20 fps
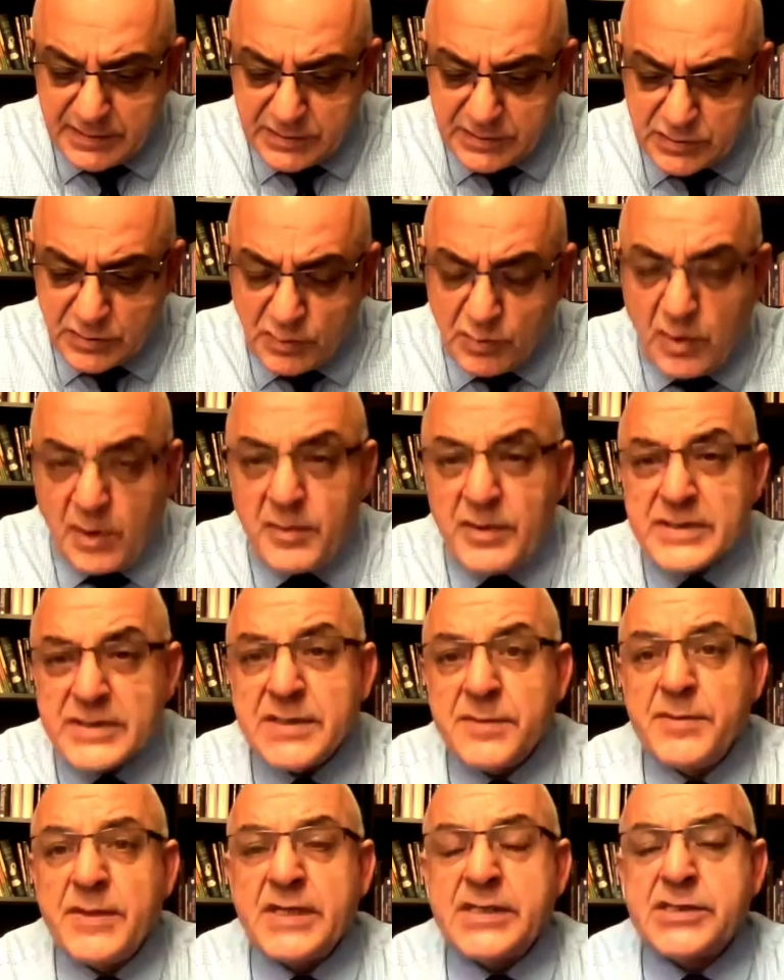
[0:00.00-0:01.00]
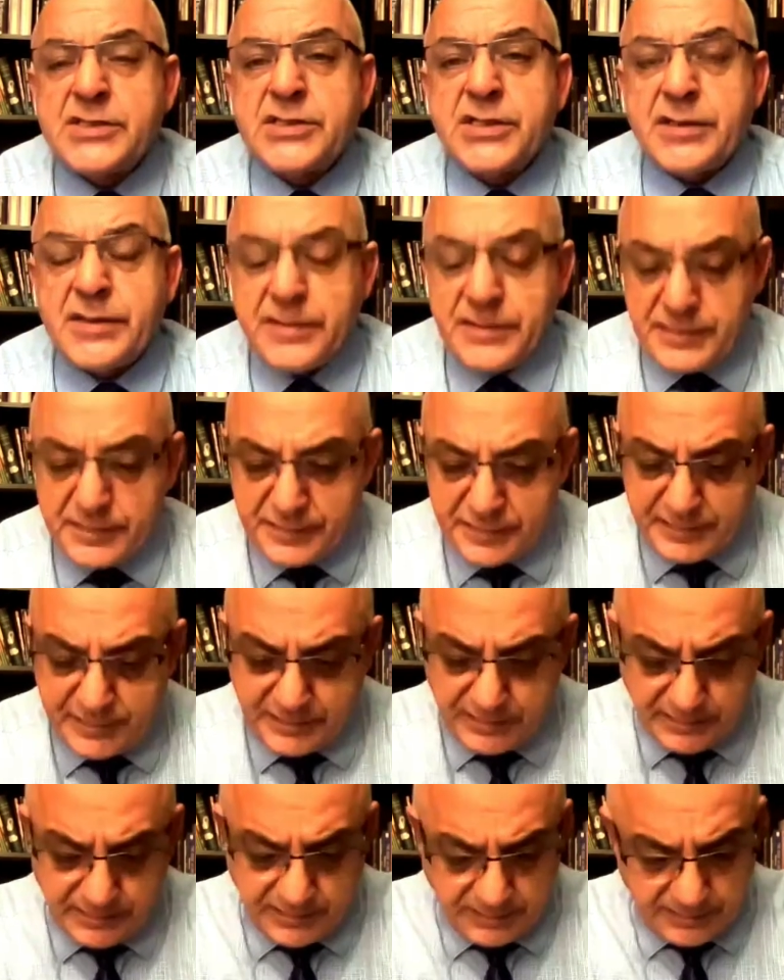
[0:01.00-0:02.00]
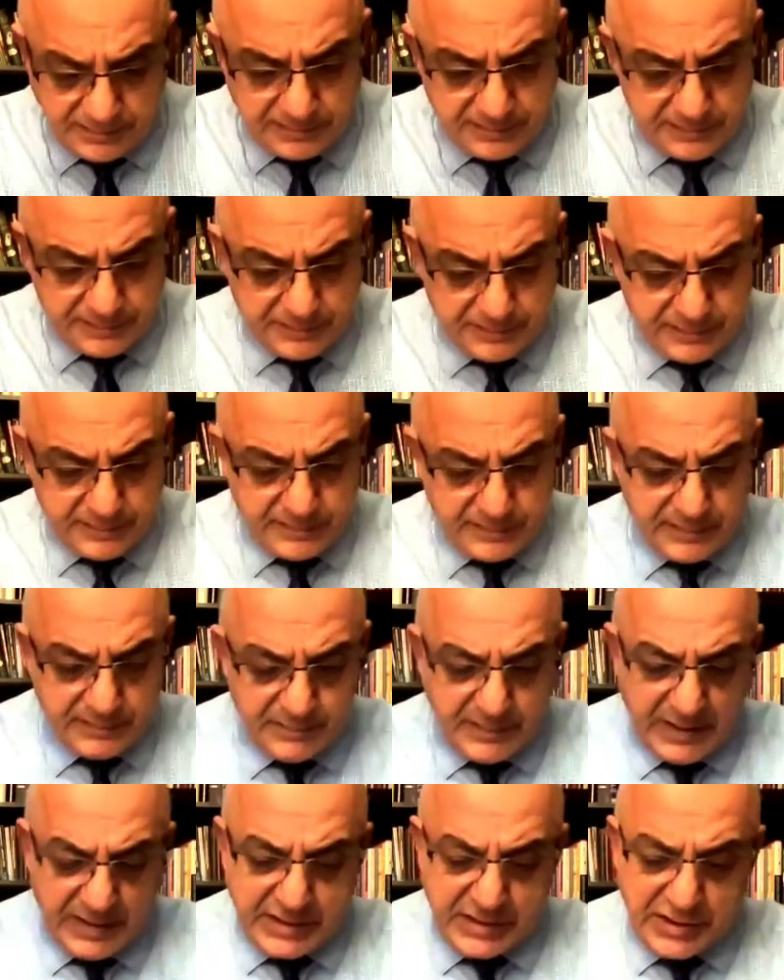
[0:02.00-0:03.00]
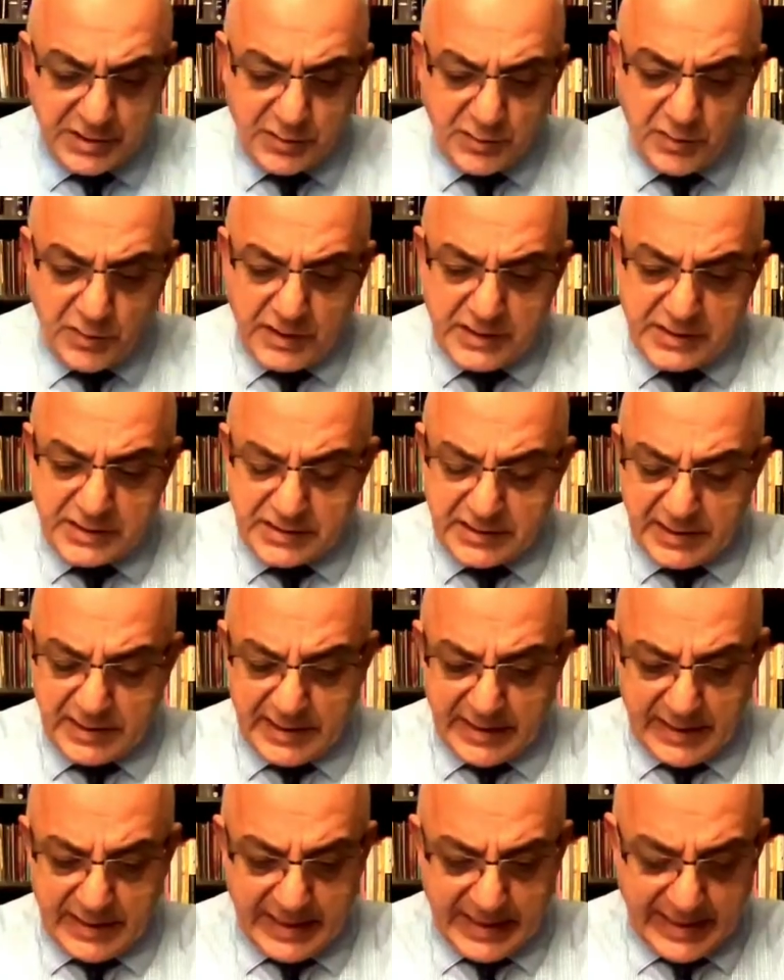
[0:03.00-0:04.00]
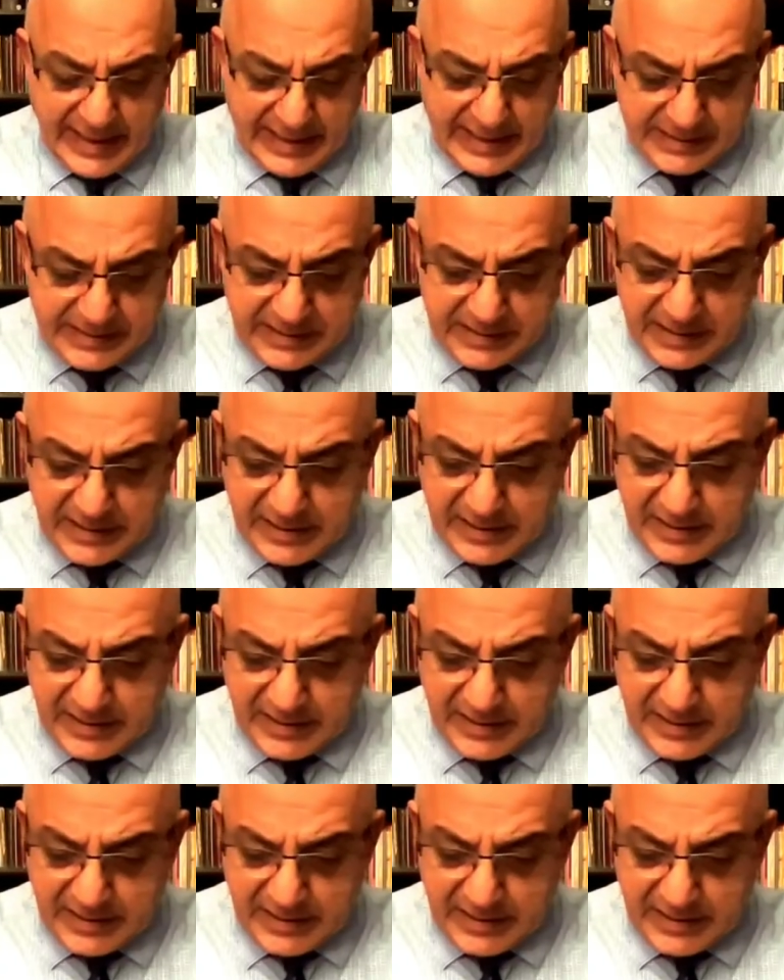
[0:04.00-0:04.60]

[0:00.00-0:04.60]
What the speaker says: So what was the mixture? Mixture was, as